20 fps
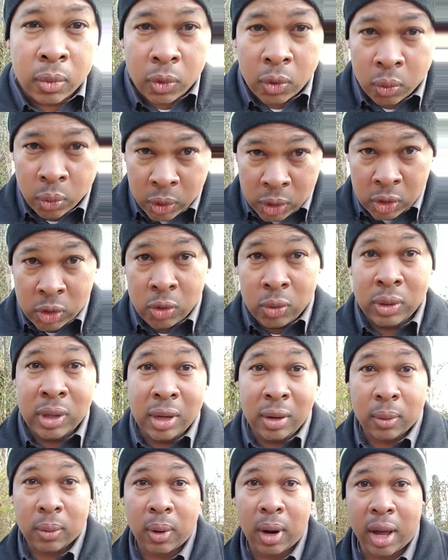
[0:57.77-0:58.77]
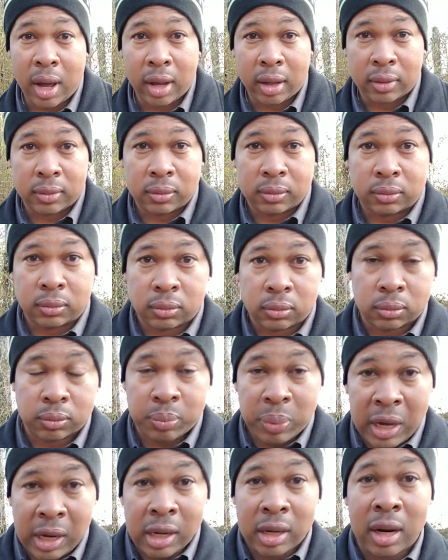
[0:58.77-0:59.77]
when you get a rod,
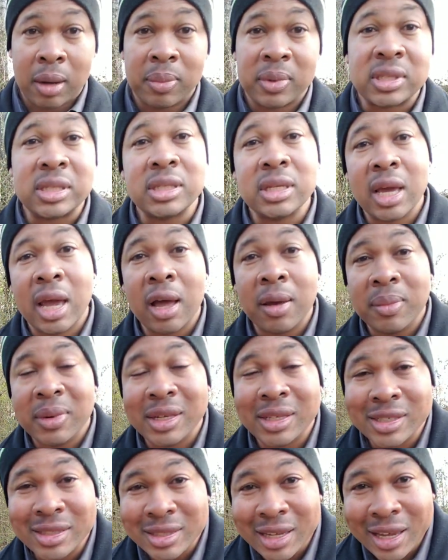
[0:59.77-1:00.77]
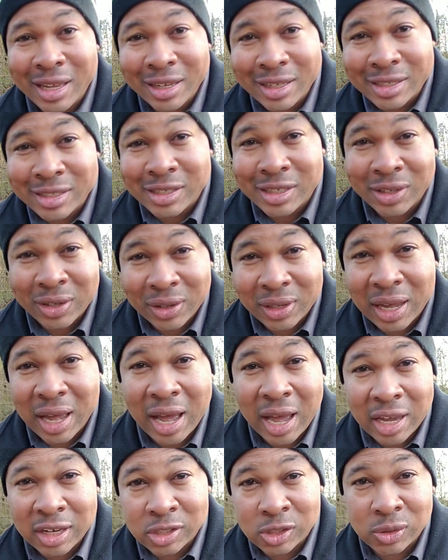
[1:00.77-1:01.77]
pick it up and see how many stainless steel
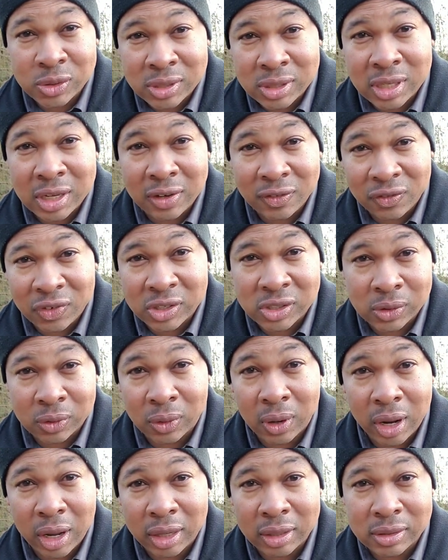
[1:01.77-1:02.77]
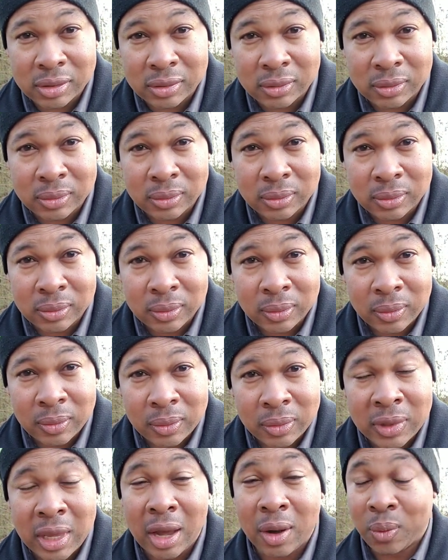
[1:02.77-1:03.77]
guides you see in fishing rods.
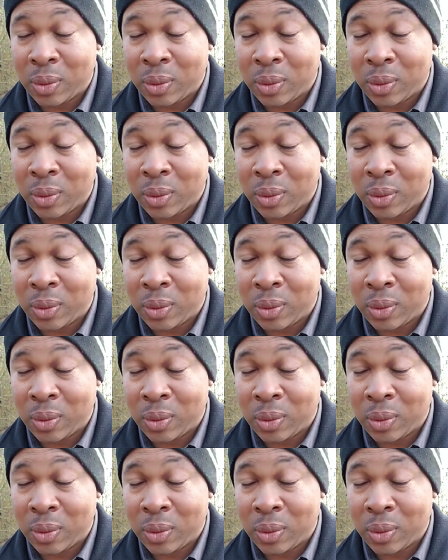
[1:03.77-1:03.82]
Now,